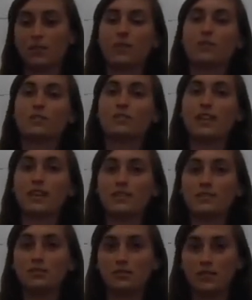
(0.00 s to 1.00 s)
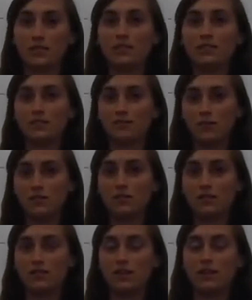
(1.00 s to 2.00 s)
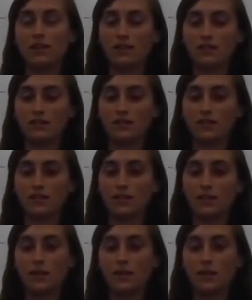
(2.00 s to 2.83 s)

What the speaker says: in which case you'll need the diffusivity constant,